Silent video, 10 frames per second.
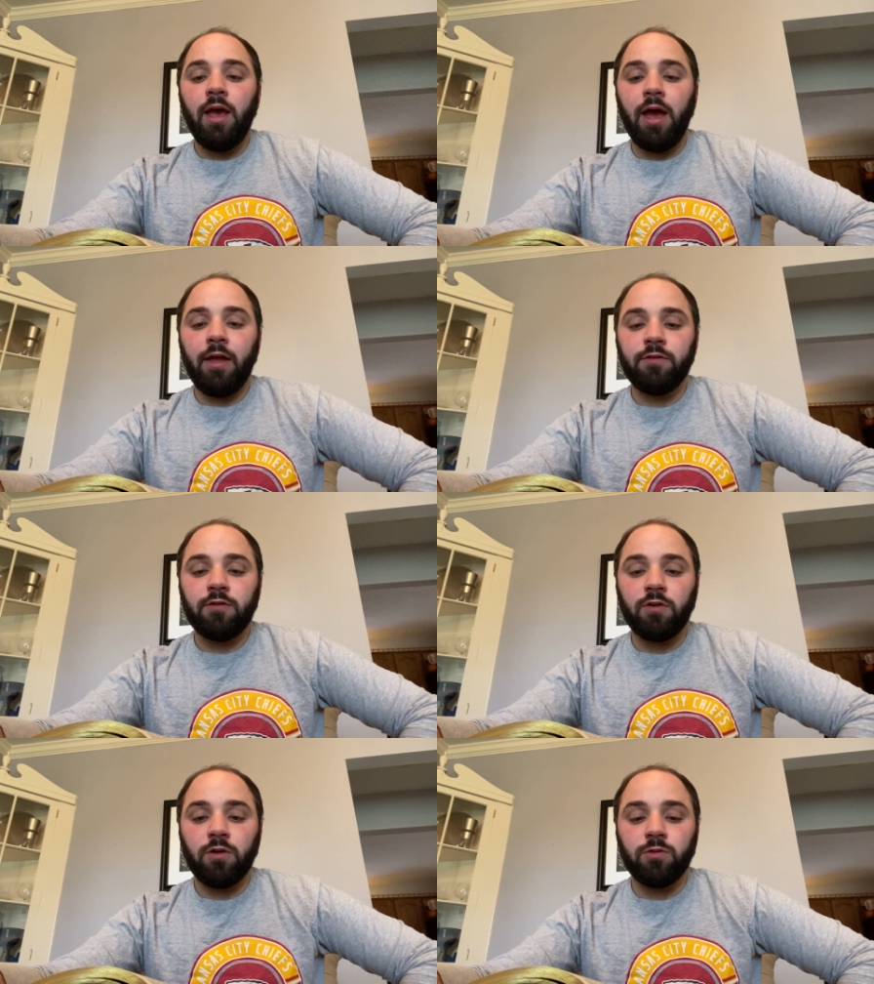And
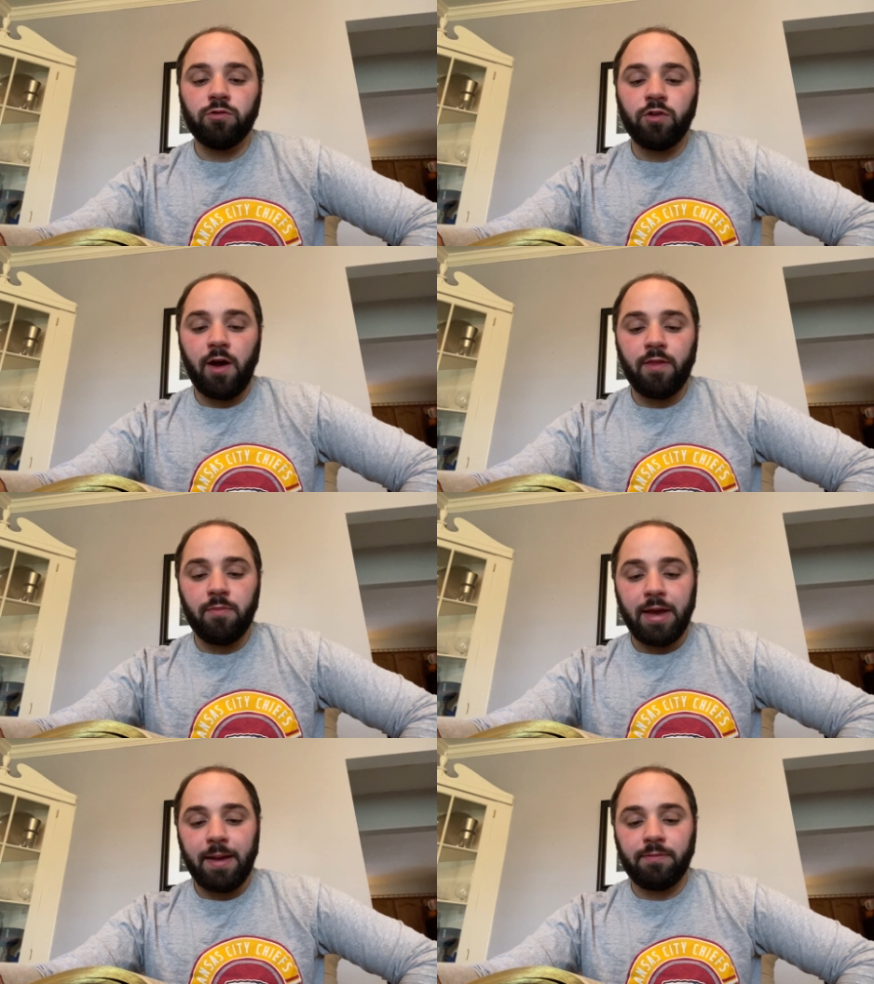so John the
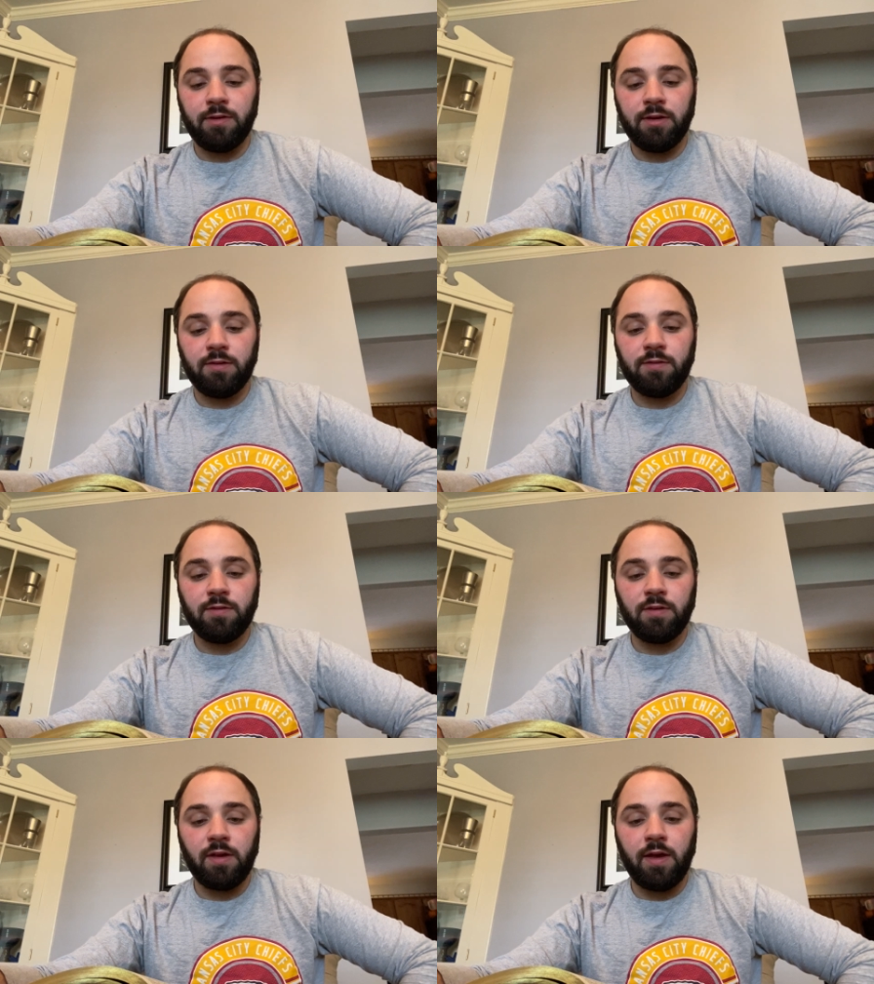
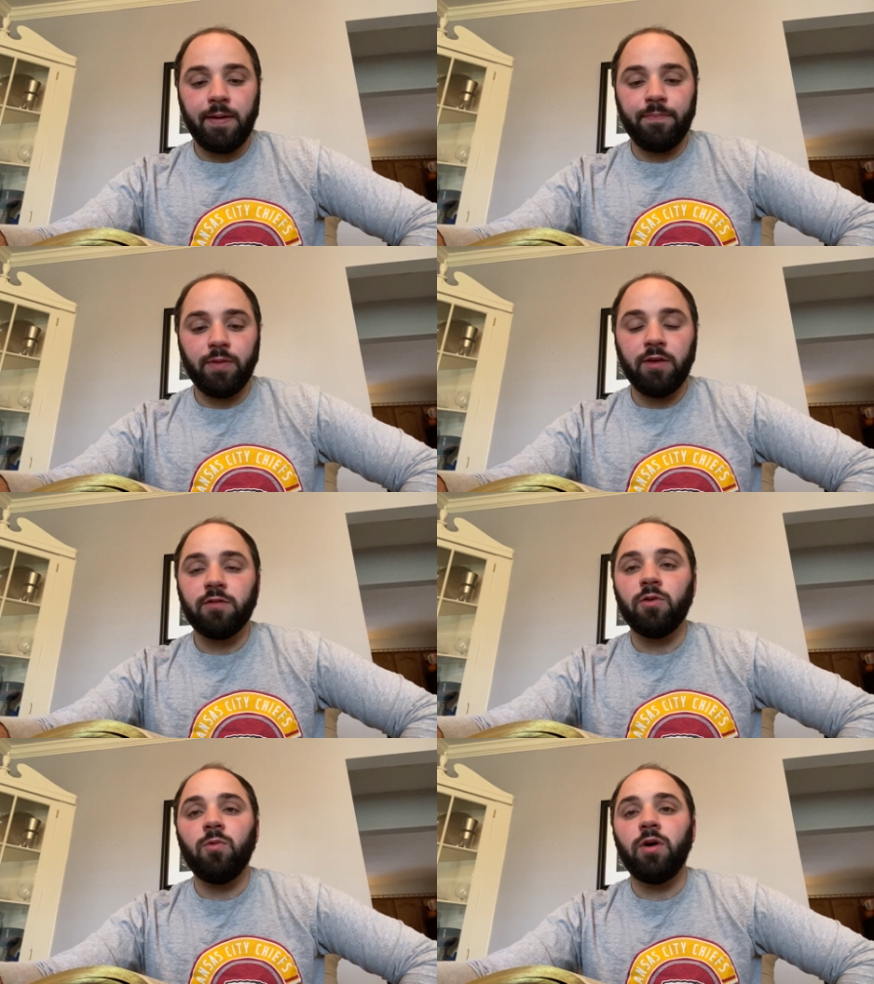Baptist is
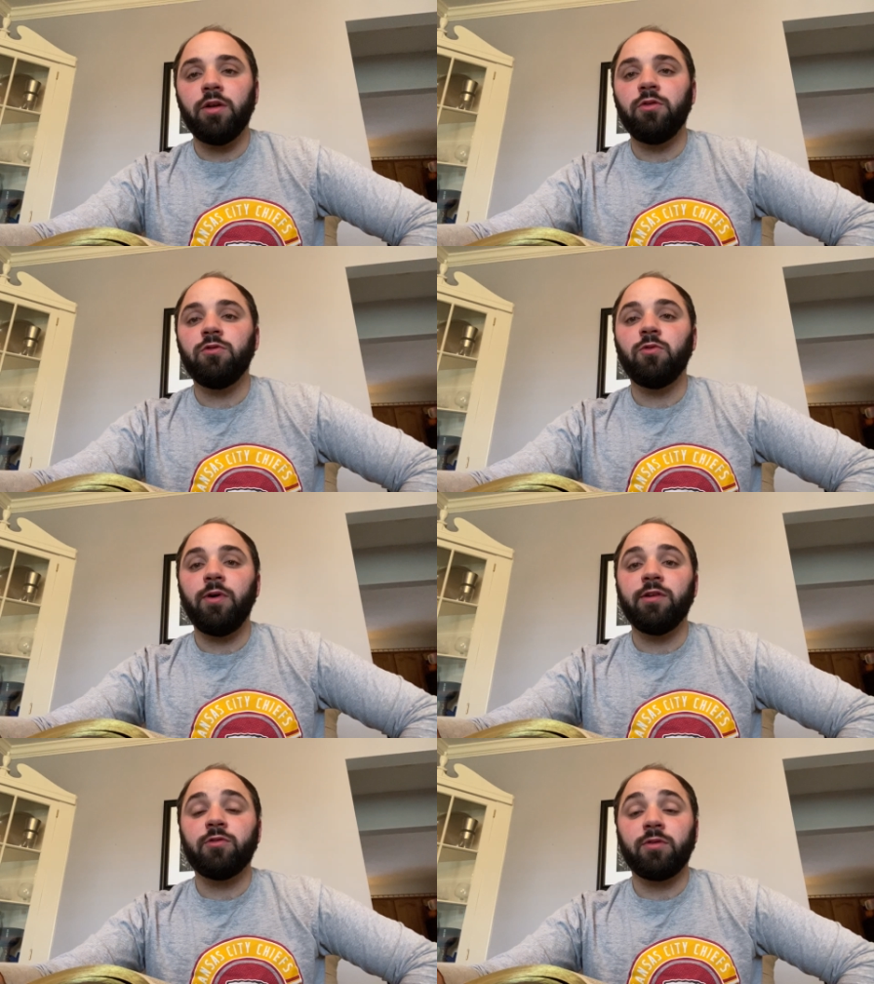the one who's
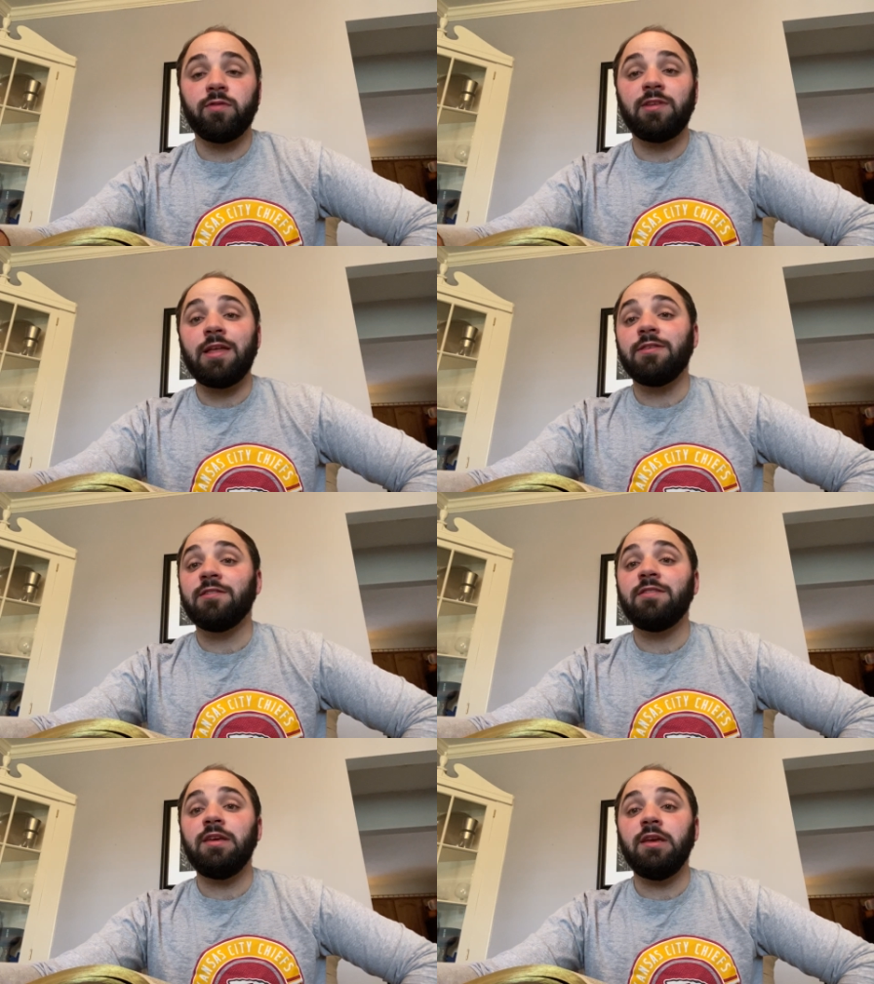going to sort of set the
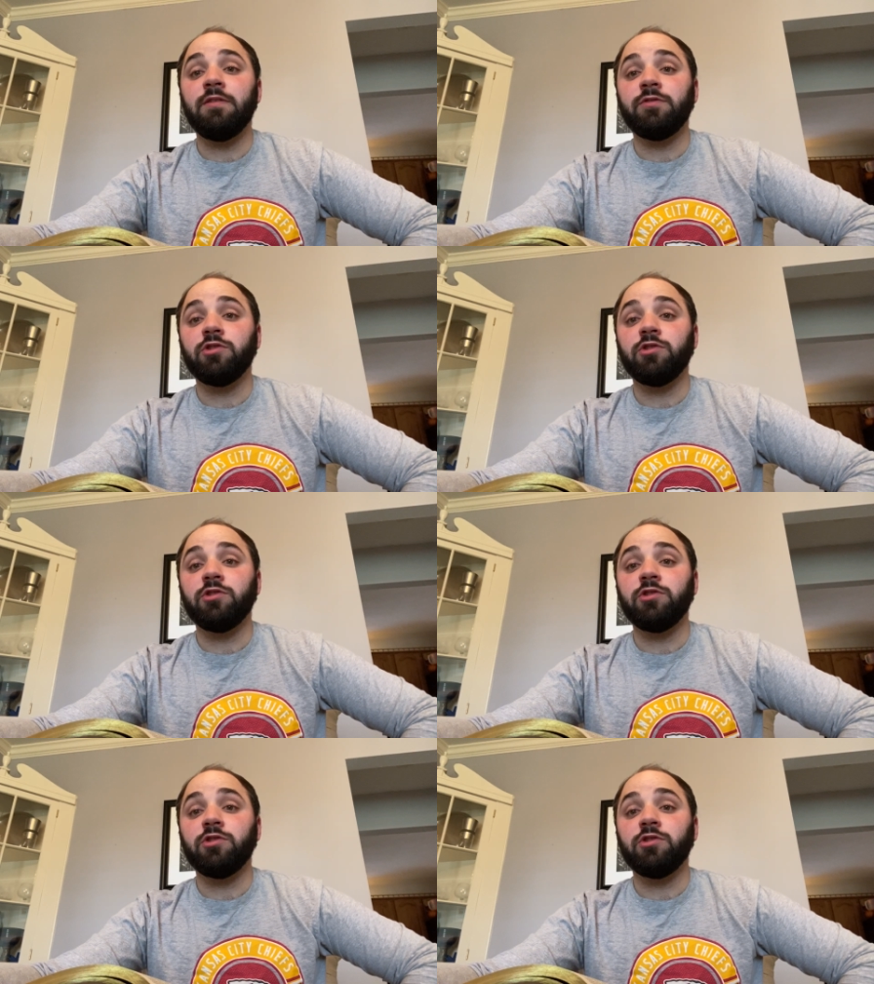scene for